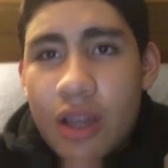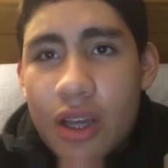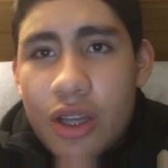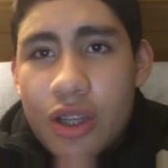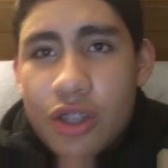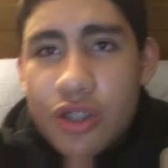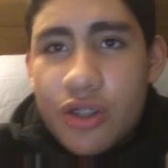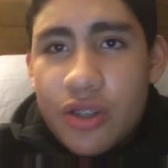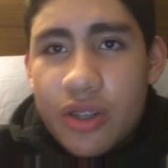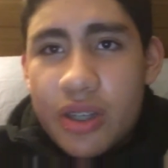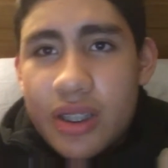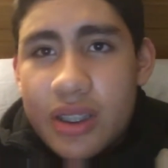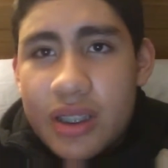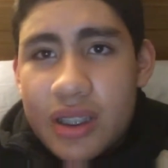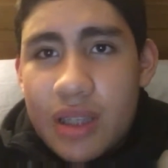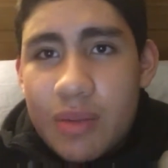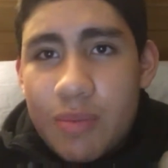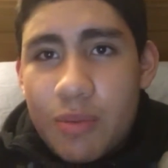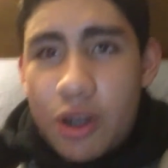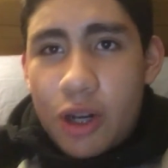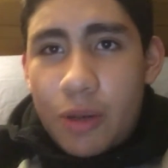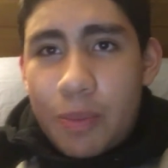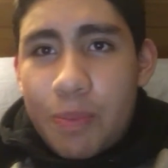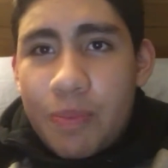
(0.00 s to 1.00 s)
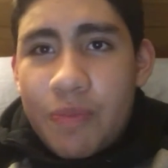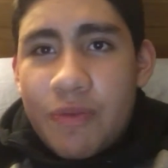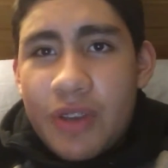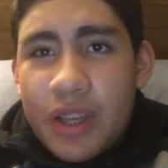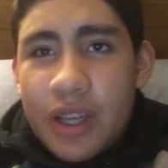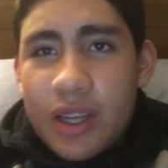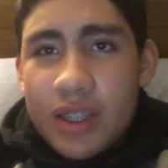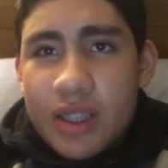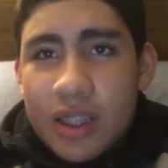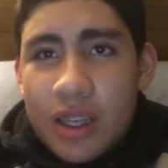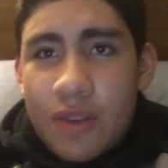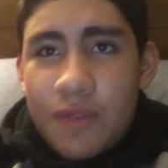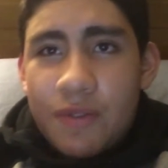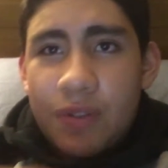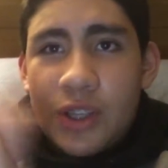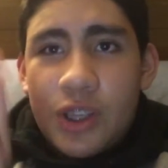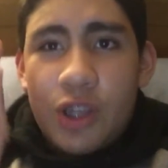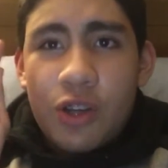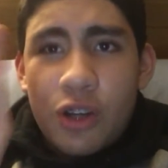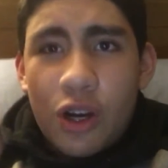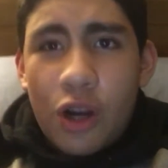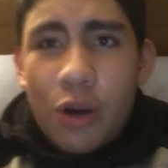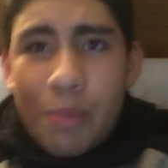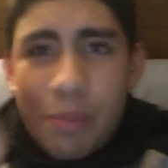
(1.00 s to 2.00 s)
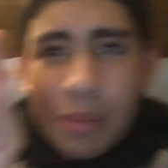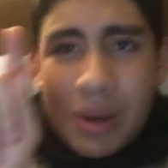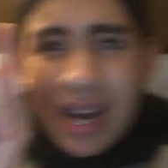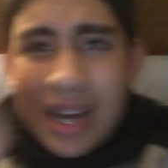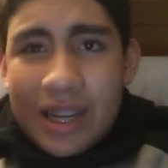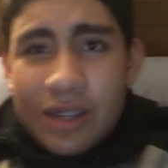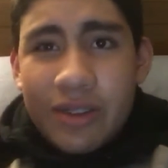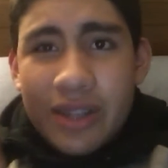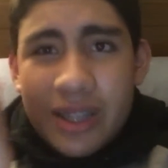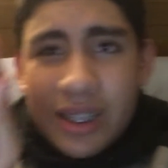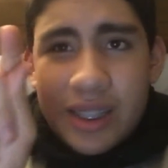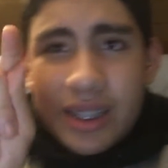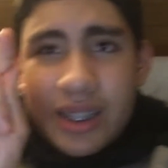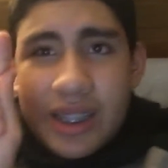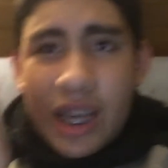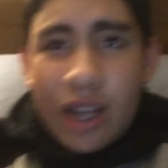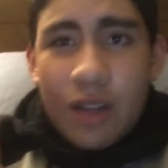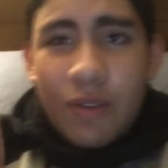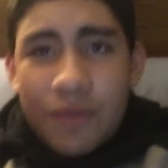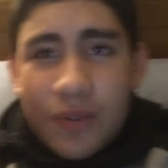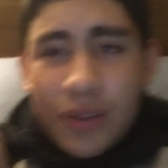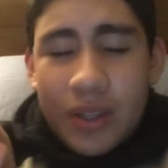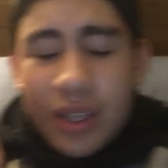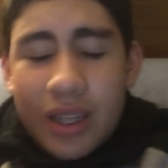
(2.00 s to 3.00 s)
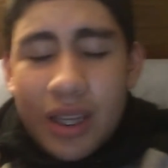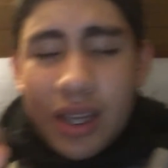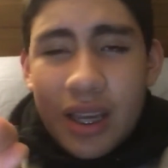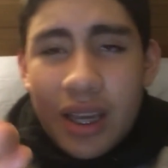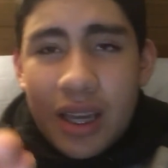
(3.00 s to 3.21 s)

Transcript: so you can see more videos of Hugo Patrick Dolphin.